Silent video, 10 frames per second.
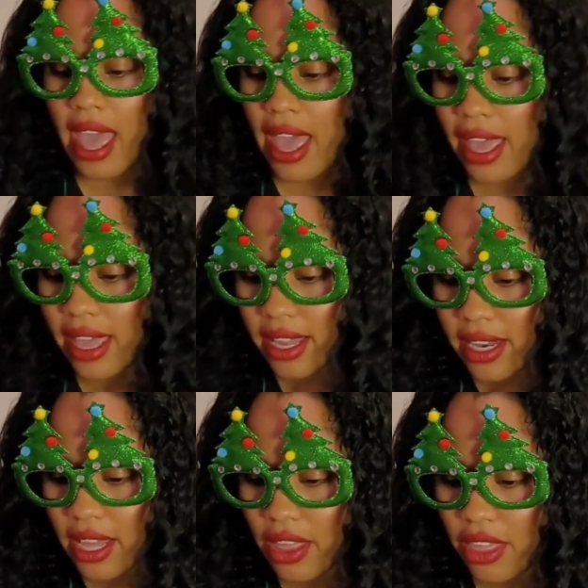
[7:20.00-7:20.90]

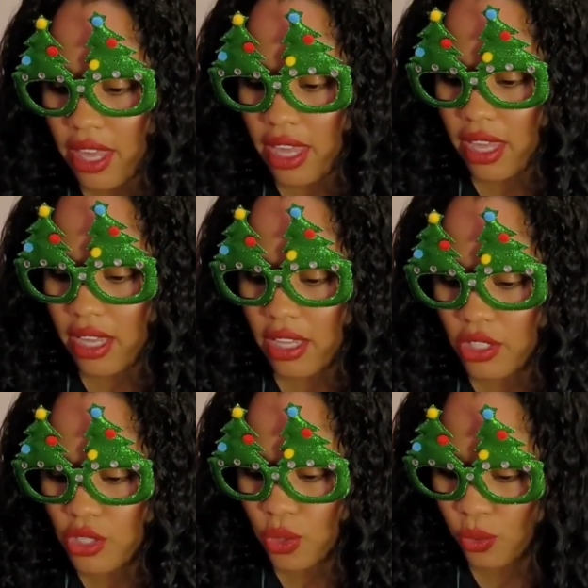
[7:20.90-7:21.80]
and their
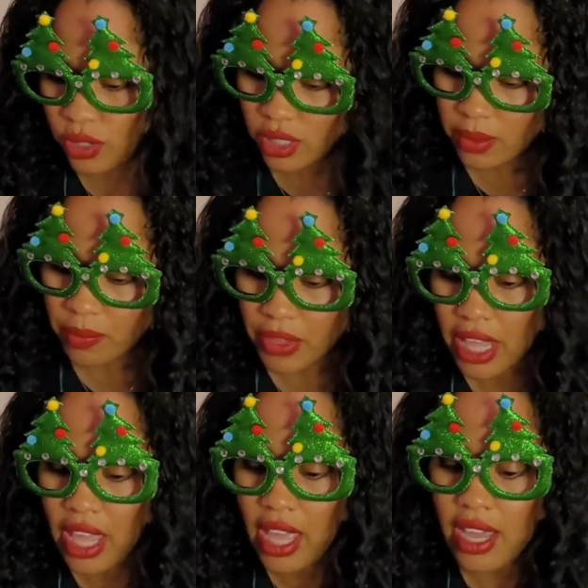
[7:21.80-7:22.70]
toner.
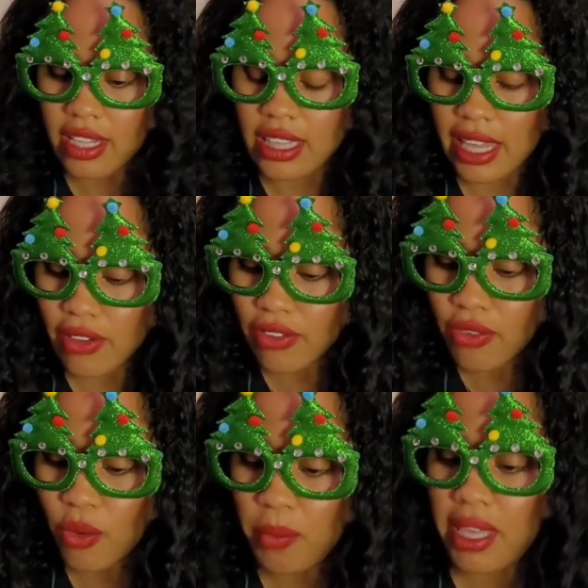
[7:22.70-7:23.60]
Their
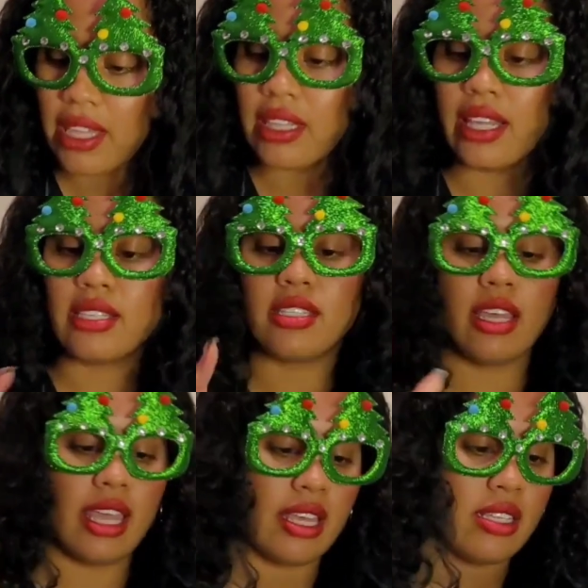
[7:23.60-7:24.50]
foaming
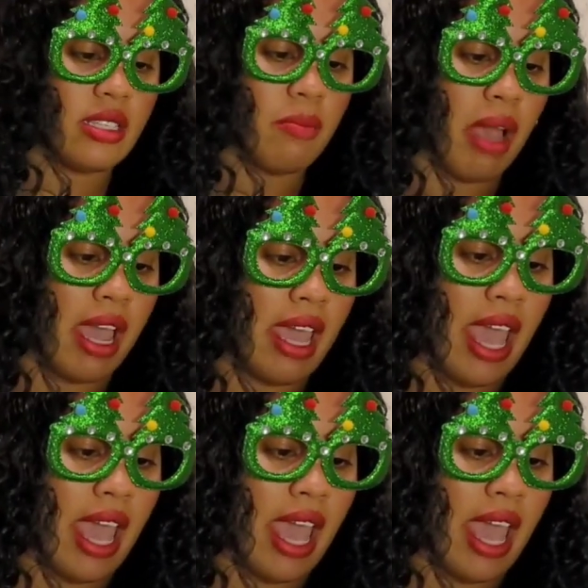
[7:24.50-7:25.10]
cleanser is my